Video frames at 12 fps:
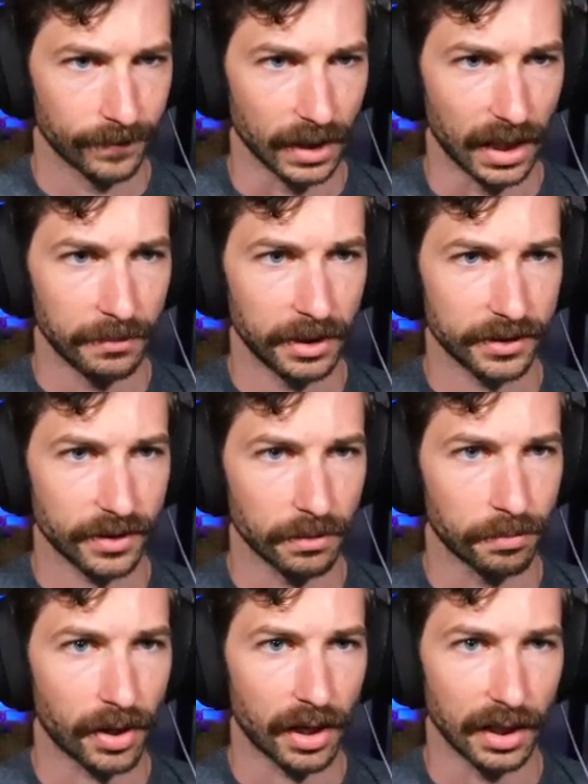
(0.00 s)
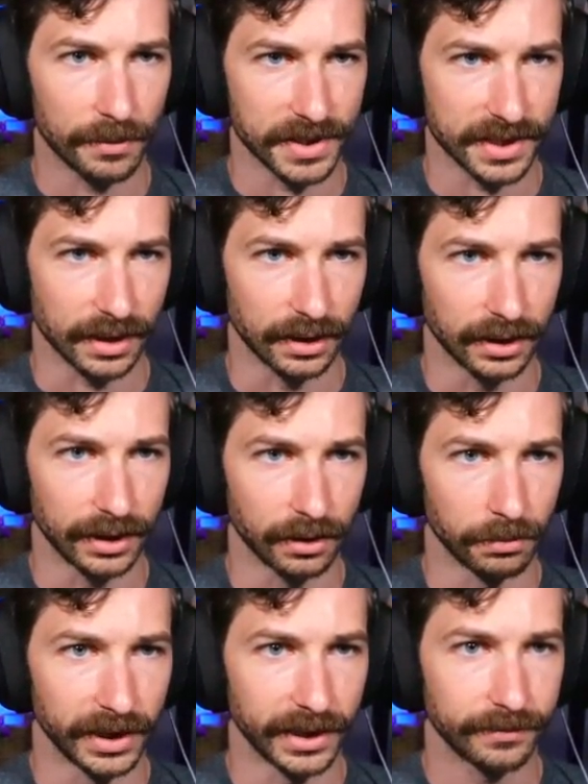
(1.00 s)
I'm gonna turn Paul up just a little
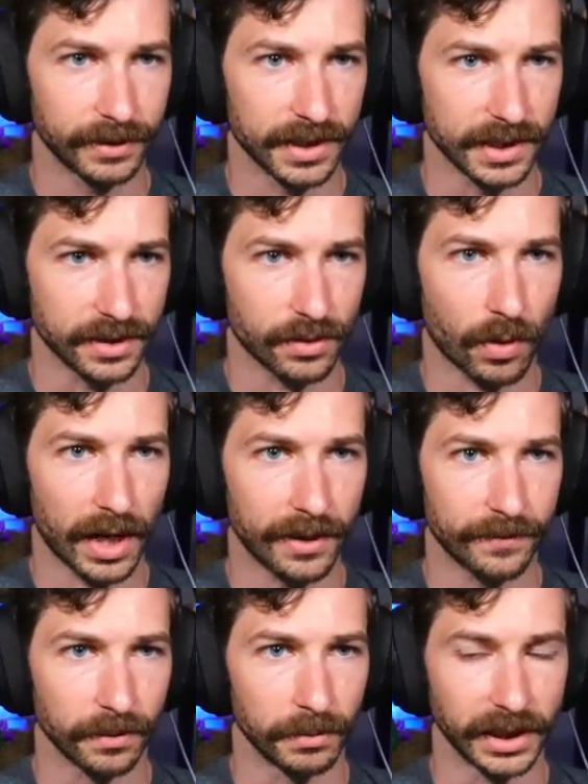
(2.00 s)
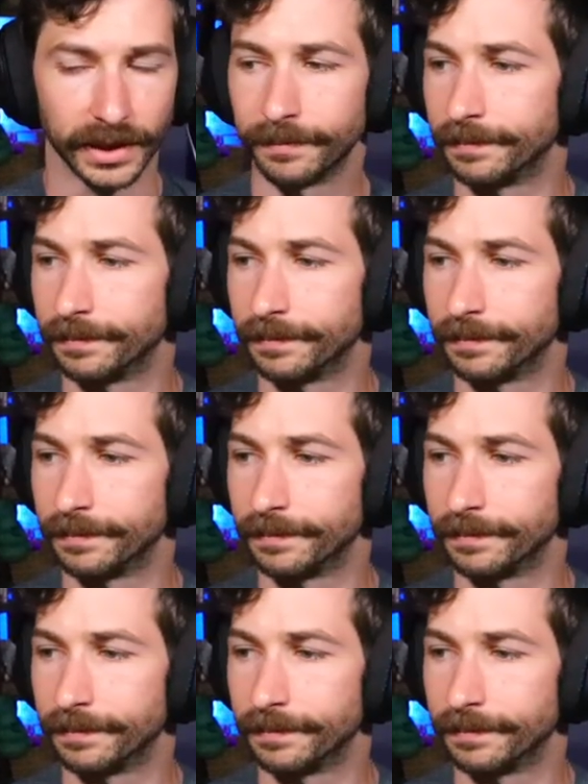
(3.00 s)
bit because he's quiet for me. Down,